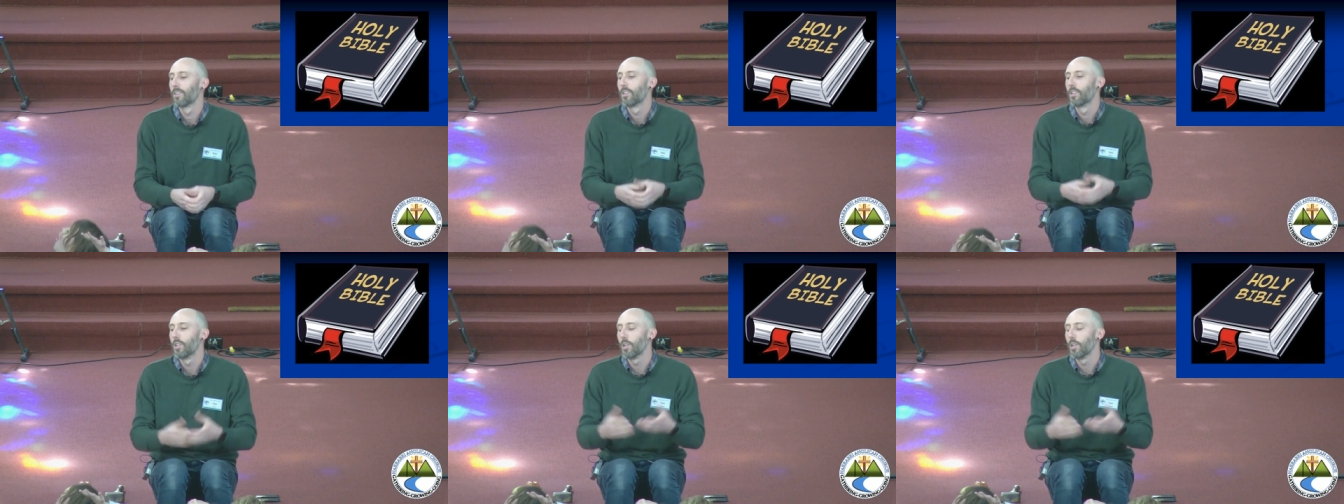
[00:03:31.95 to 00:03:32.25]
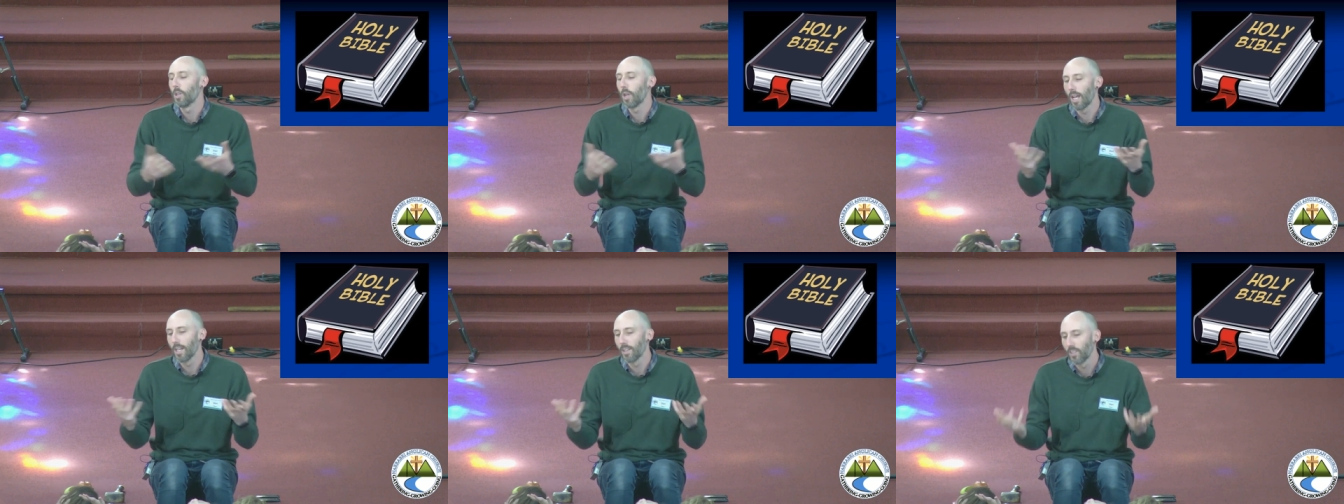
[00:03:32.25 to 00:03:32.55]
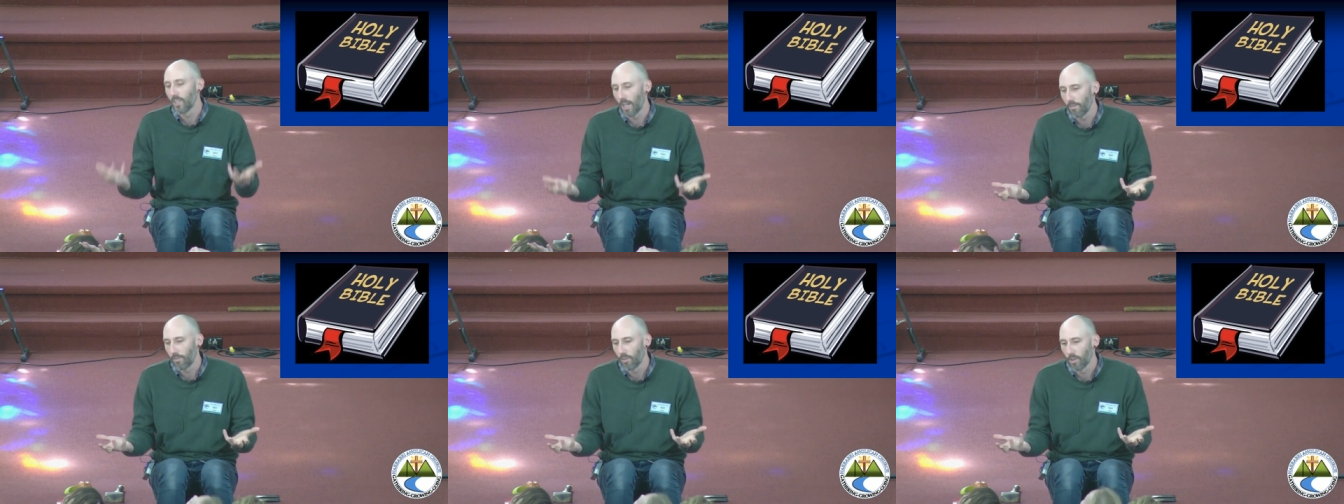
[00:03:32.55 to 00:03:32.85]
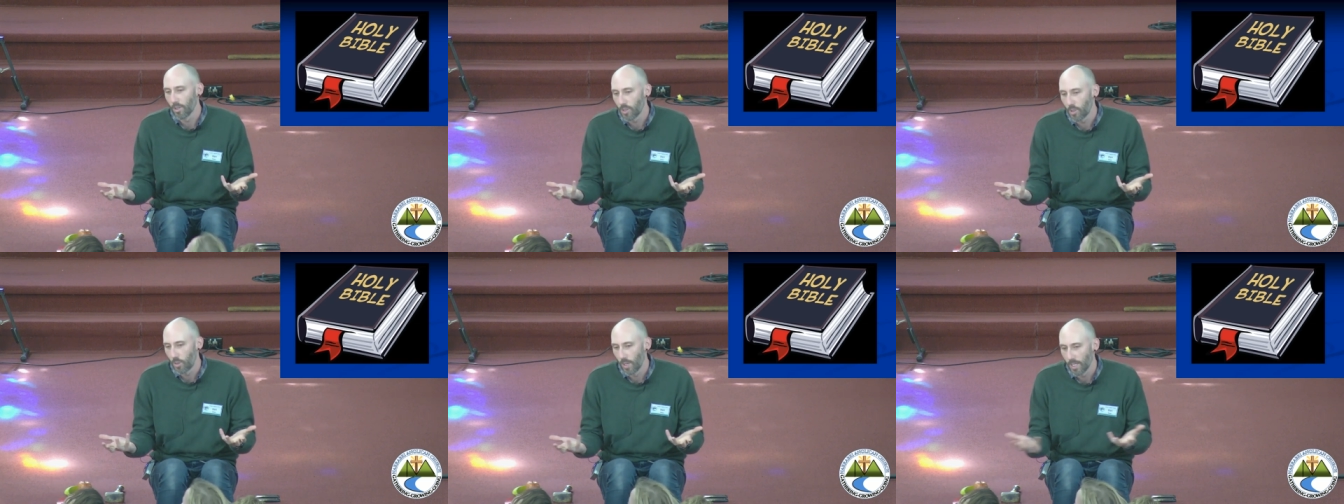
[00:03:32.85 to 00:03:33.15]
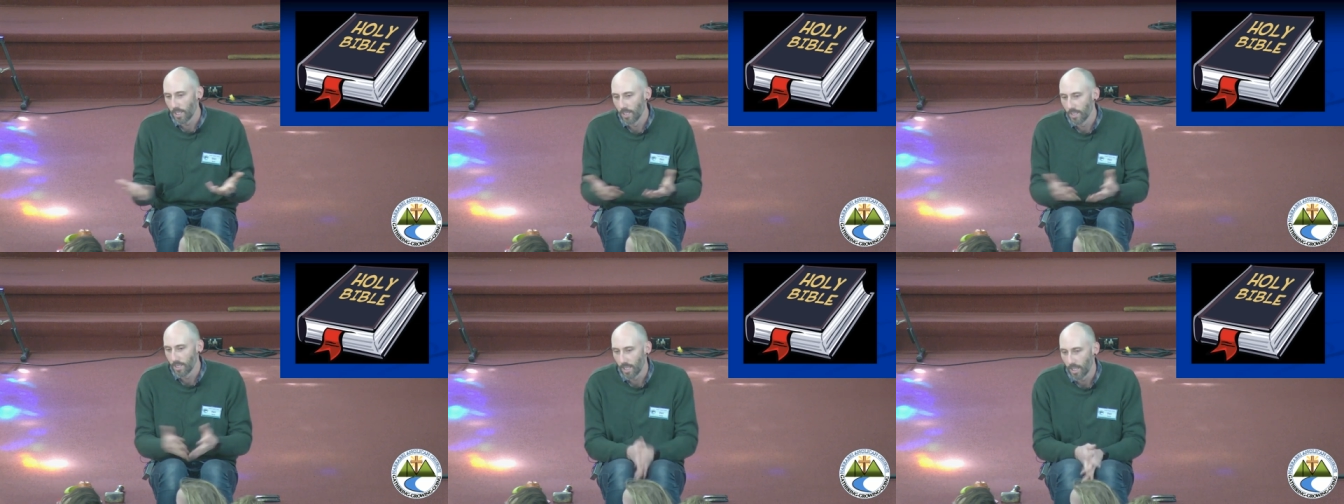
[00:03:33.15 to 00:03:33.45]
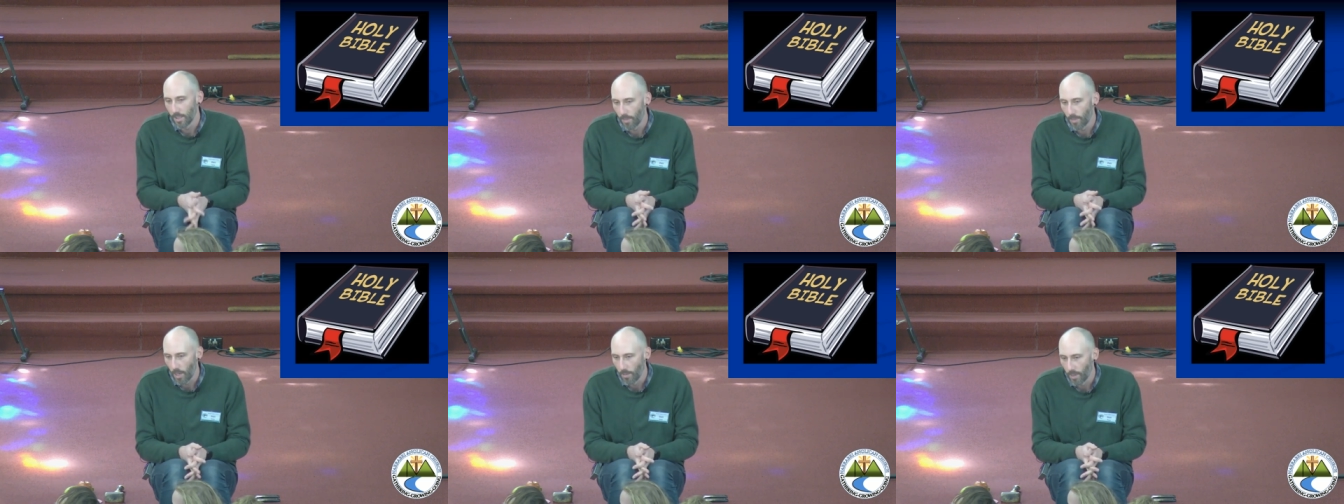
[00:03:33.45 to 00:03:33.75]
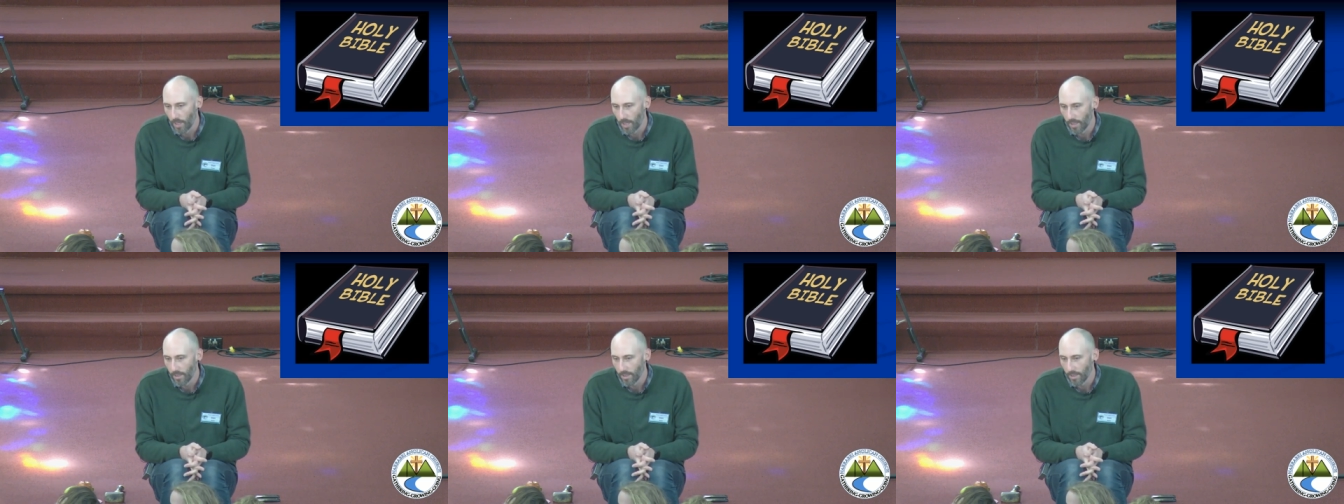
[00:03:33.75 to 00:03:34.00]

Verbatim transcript: Do you guys suffer as Christians at the moment?